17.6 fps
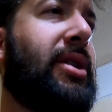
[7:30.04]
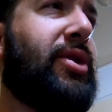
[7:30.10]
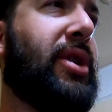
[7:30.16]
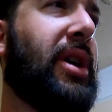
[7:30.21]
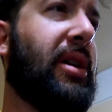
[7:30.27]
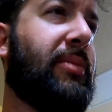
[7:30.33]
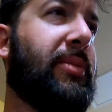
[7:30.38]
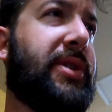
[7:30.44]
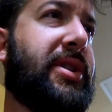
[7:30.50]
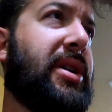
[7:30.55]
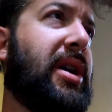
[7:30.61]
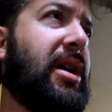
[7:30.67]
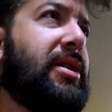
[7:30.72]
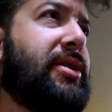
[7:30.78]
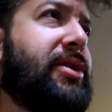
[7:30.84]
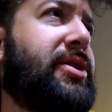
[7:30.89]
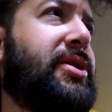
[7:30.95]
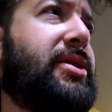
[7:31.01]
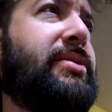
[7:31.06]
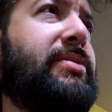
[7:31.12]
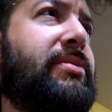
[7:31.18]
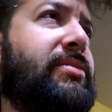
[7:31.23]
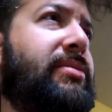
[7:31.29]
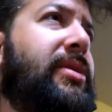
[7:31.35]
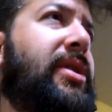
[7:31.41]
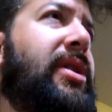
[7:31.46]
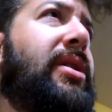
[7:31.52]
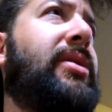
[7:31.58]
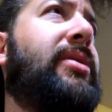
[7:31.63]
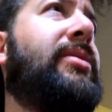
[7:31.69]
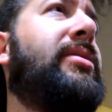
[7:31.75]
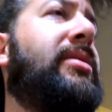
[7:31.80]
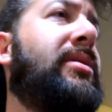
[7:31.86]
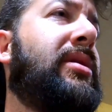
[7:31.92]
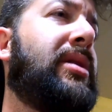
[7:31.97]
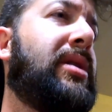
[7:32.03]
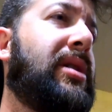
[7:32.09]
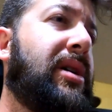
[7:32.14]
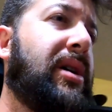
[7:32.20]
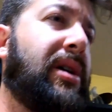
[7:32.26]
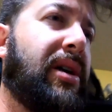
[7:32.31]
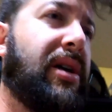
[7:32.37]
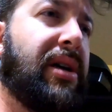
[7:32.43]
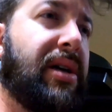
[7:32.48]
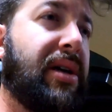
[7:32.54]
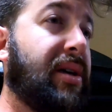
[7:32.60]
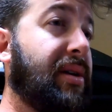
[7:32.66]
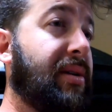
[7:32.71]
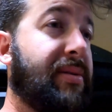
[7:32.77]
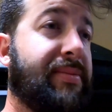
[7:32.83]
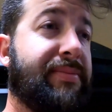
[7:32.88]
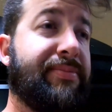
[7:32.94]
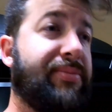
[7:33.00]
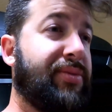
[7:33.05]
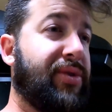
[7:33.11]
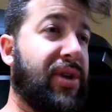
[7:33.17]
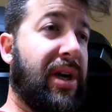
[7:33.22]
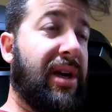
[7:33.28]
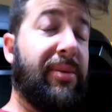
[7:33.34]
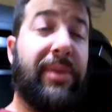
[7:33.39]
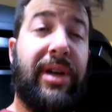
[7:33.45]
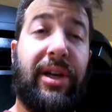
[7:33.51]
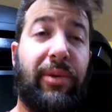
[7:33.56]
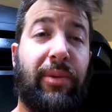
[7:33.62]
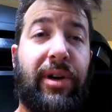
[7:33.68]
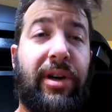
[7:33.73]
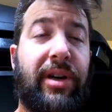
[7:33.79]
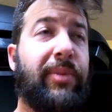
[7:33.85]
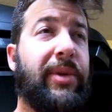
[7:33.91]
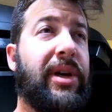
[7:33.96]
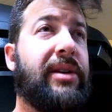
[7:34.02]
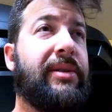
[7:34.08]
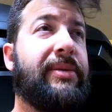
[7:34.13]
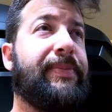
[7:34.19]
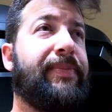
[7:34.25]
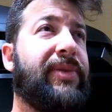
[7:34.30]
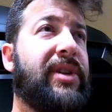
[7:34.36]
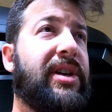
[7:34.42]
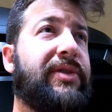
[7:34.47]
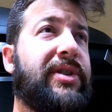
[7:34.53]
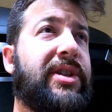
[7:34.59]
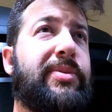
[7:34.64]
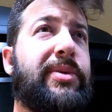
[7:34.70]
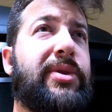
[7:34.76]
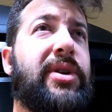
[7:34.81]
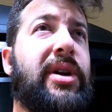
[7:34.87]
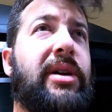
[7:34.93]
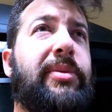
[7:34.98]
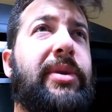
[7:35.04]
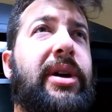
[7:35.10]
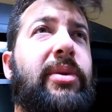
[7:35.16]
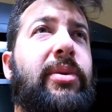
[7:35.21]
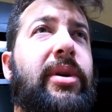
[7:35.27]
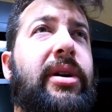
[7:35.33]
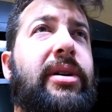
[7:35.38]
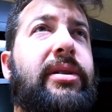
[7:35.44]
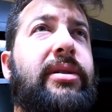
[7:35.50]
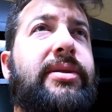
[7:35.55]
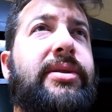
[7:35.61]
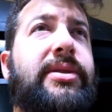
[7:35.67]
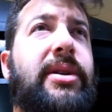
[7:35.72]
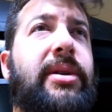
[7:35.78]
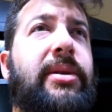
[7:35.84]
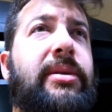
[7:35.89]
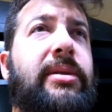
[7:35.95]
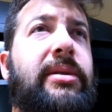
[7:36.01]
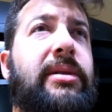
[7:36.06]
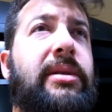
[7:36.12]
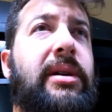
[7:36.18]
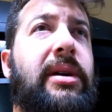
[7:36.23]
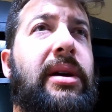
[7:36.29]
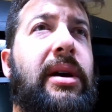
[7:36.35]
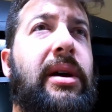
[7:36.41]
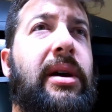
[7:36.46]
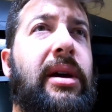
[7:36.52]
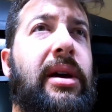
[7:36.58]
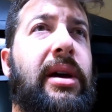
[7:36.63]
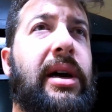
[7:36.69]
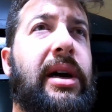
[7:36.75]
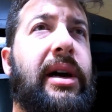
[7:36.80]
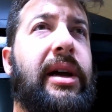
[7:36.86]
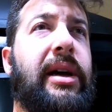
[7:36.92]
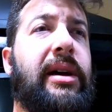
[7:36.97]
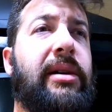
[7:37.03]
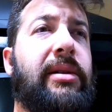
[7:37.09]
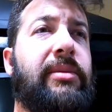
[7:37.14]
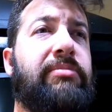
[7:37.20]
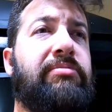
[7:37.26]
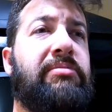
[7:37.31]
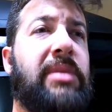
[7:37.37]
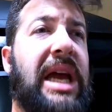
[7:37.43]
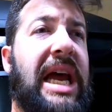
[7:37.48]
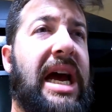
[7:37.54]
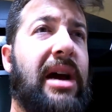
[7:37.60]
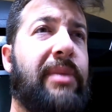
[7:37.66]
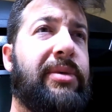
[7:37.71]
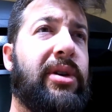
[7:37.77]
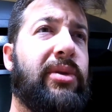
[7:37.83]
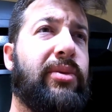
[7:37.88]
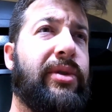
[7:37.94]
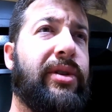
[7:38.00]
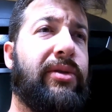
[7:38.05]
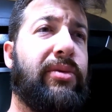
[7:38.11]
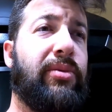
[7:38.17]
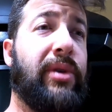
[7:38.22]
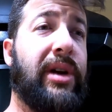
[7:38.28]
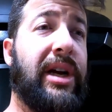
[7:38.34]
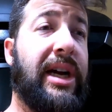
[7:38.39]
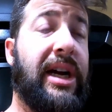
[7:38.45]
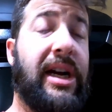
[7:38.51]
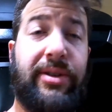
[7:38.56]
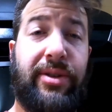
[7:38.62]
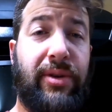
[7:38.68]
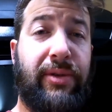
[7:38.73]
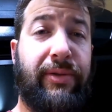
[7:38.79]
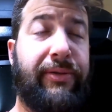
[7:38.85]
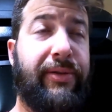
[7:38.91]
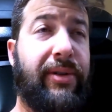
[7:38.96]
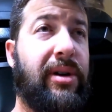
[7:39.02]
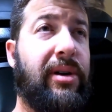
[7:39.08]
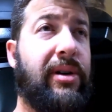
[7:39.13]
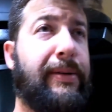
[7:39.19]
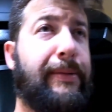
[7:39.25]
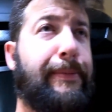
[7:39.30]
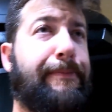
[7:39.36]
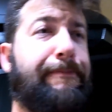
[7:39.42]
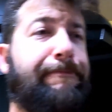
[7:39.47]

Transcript: trying to massage, you know, trying to make it work, man. I've just been trying to make it work. So I am happy with what I got so far.